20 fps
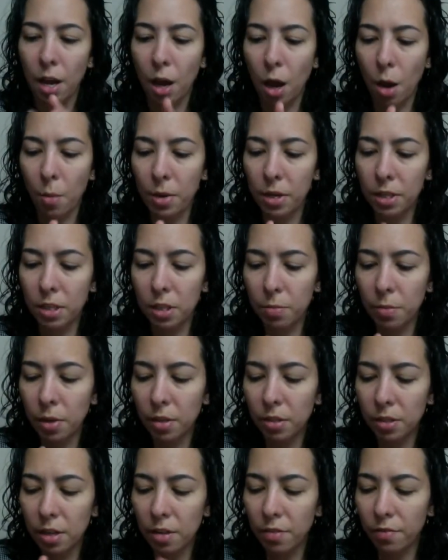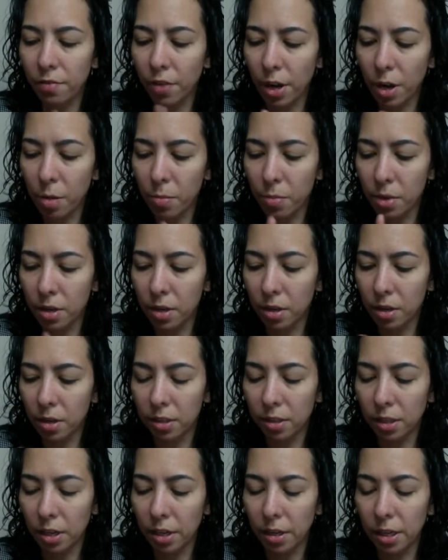It smells like
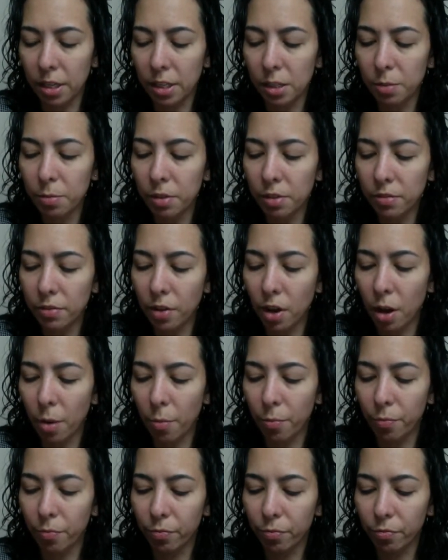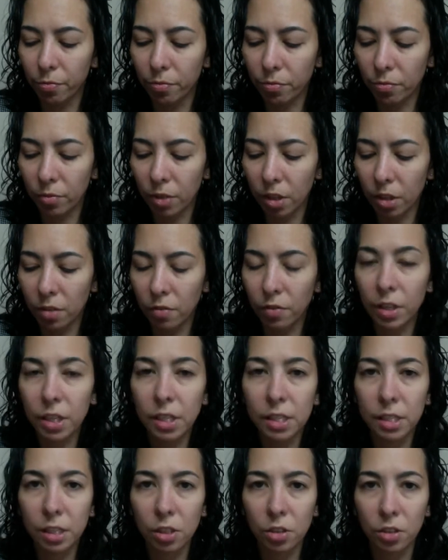it smells very
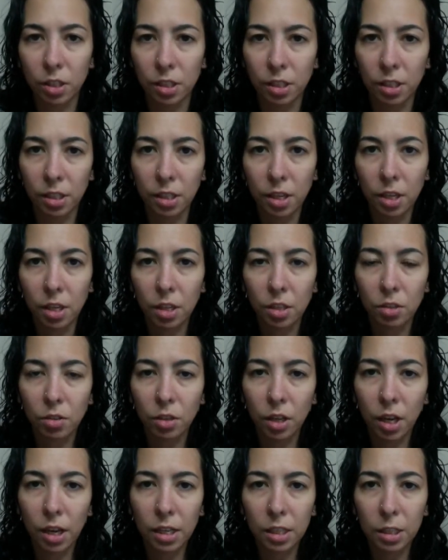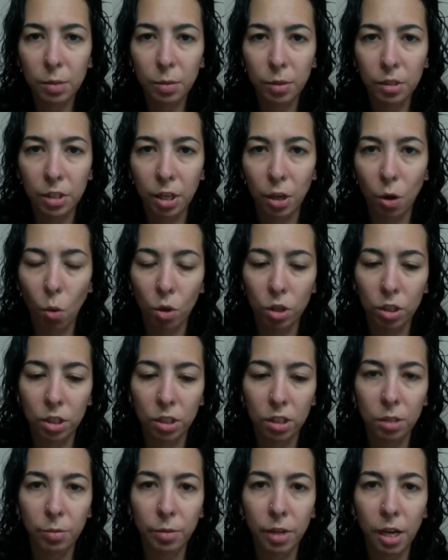citrusy. So it kind of smells like
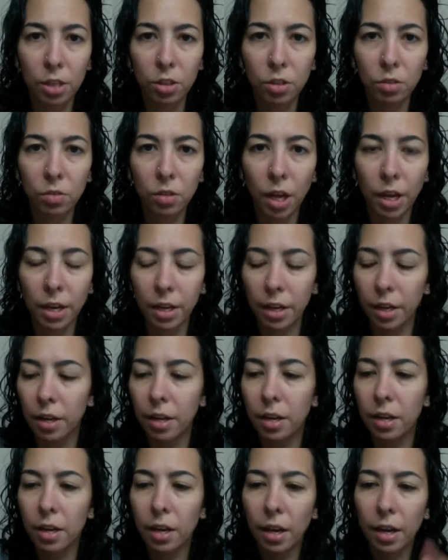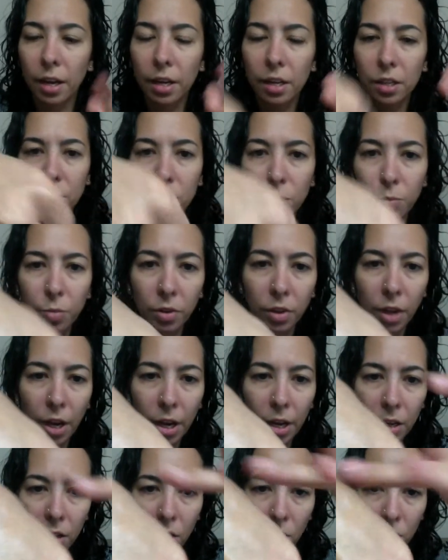oranges to me. I do like it, and it's super
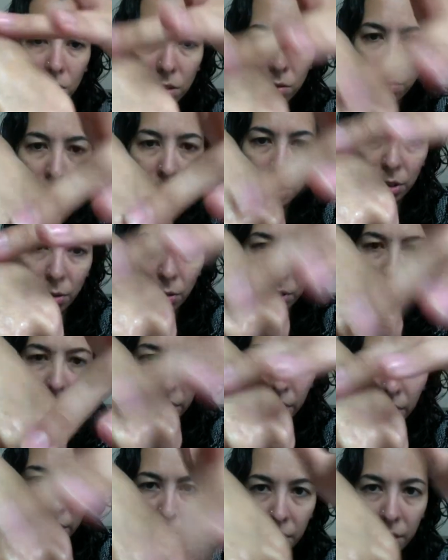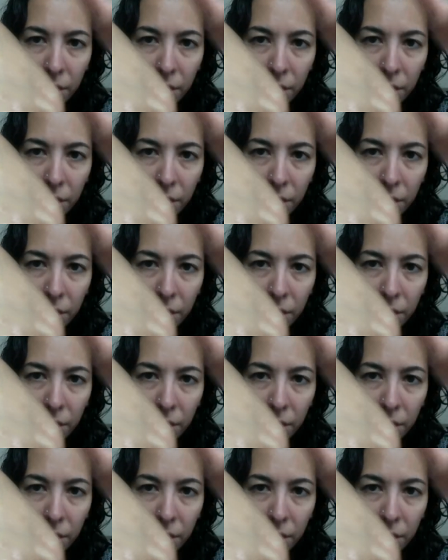light. It goes in really quickly.